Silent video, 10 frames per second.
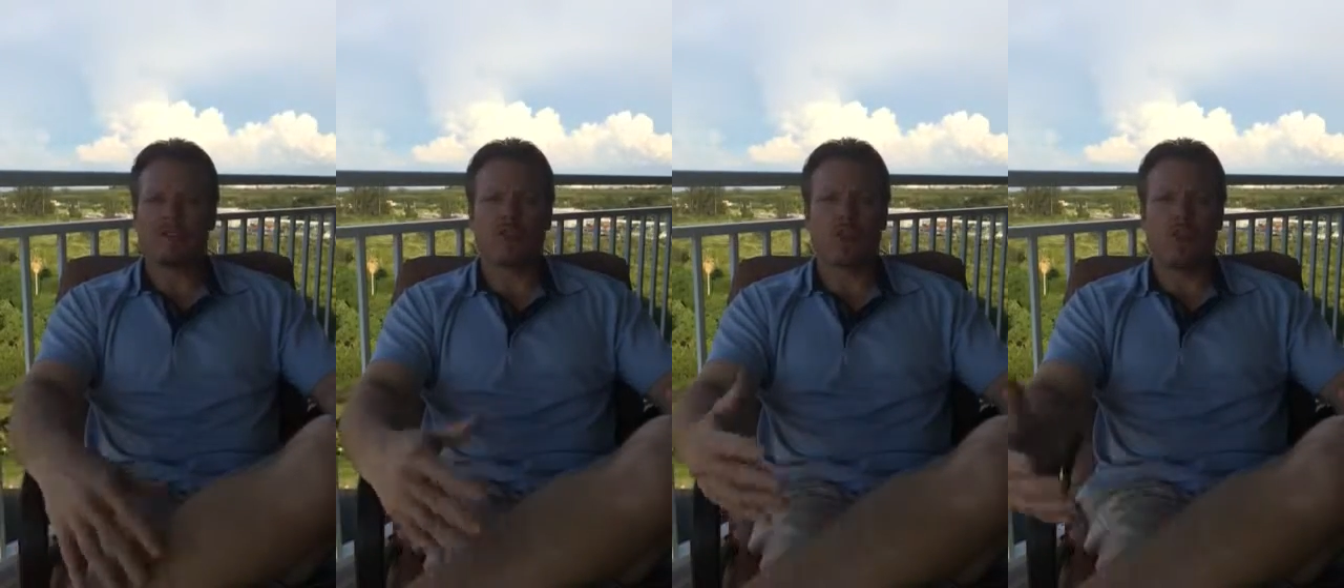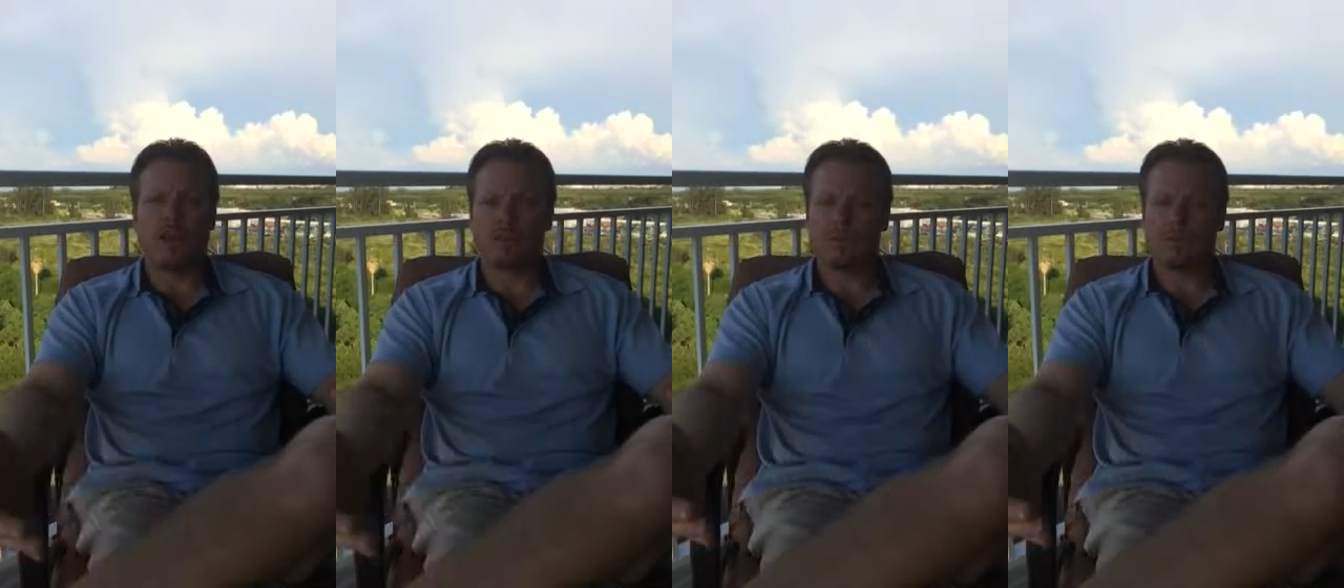I told them
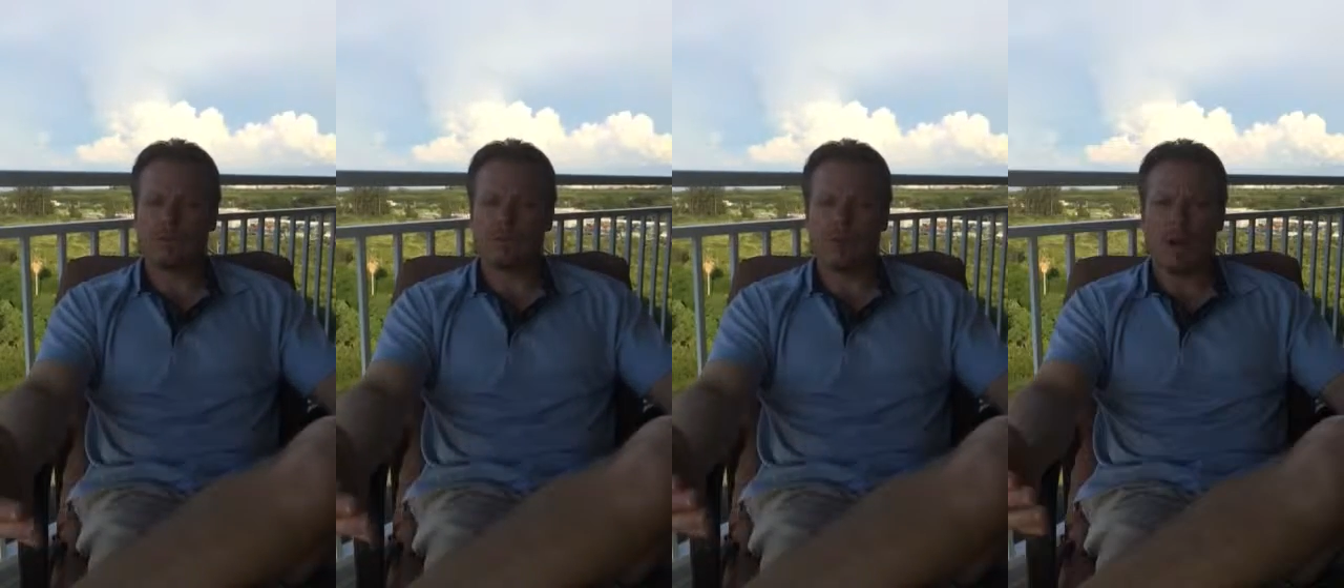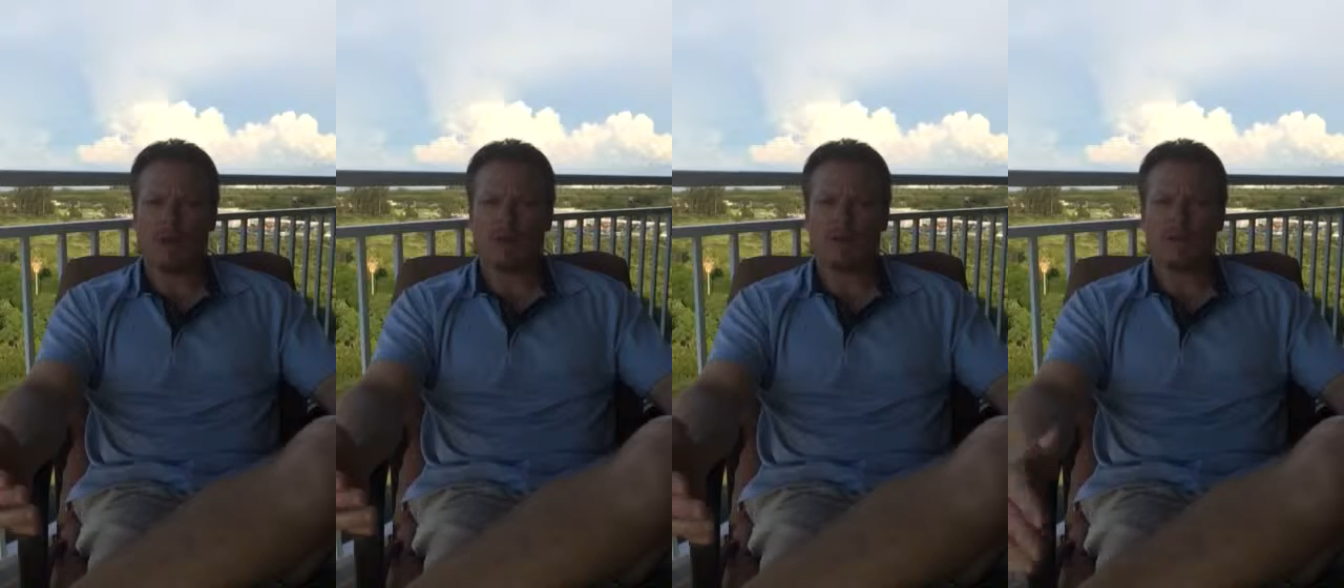what I was going to do to the
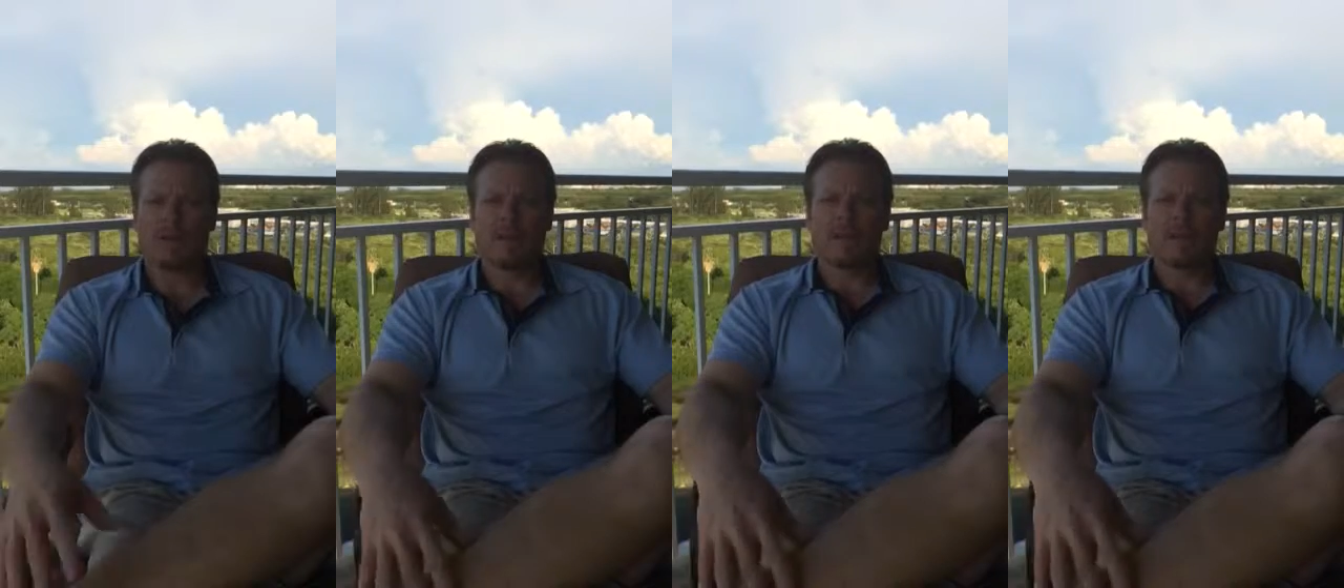property.